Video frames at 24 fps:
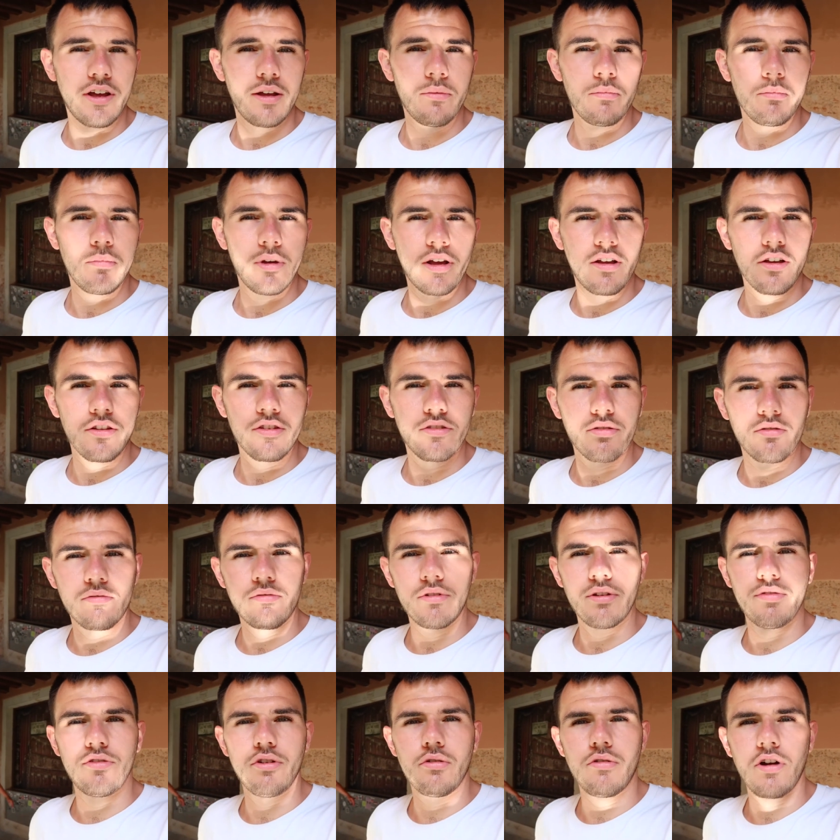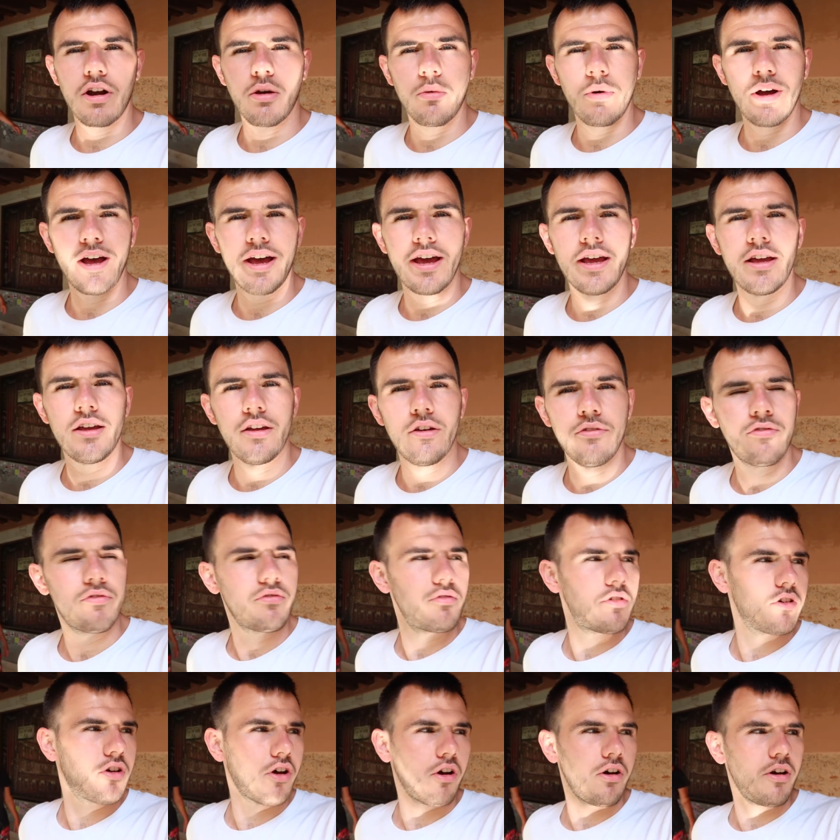in, because if you run away,
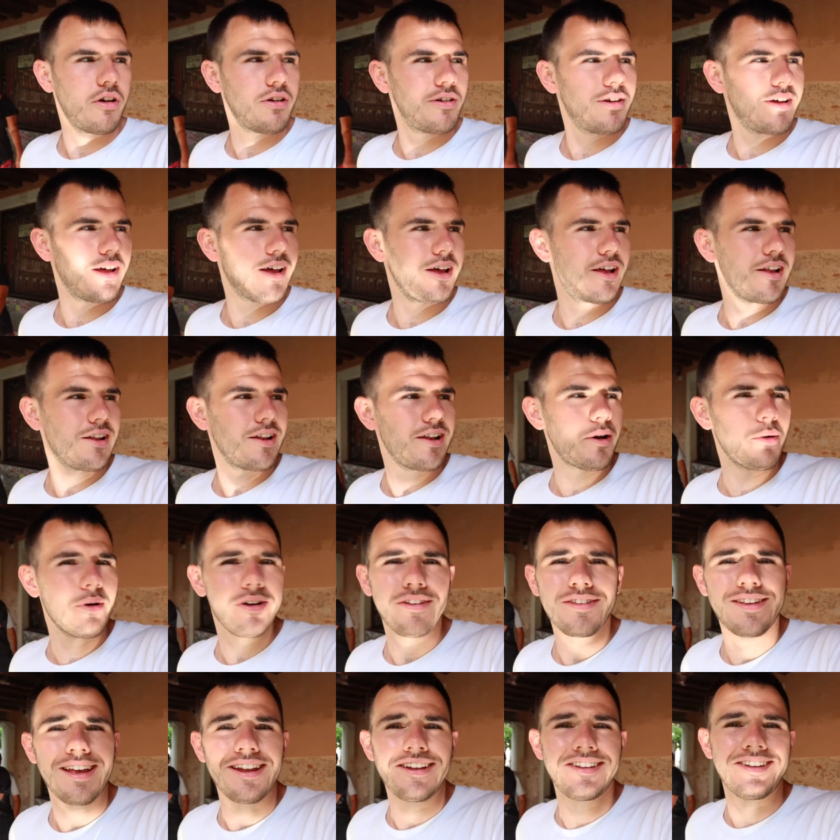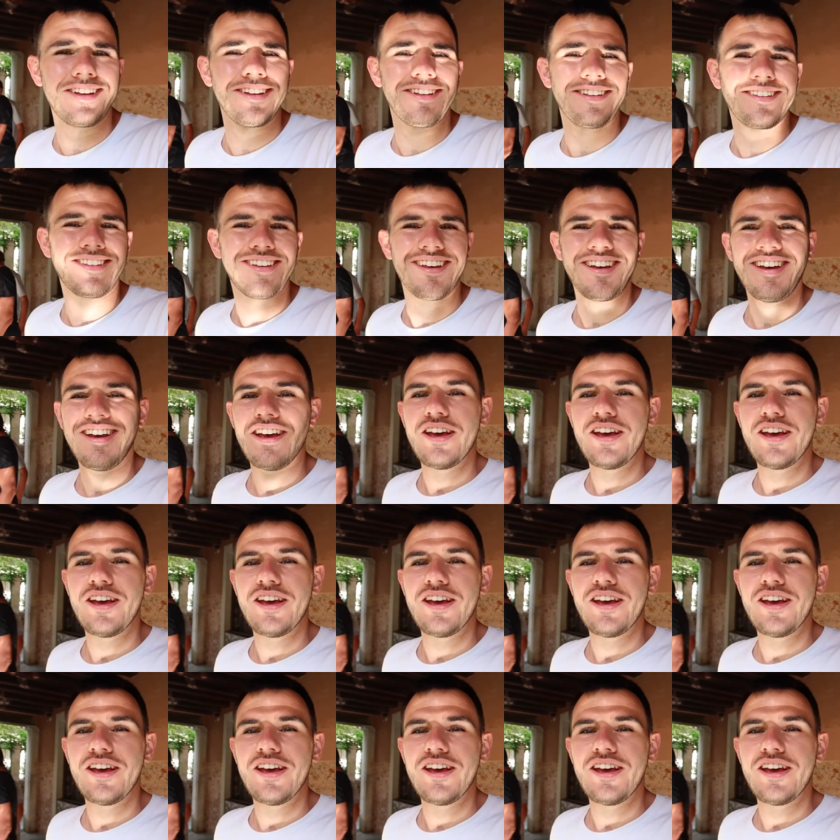you've got a lower sentence.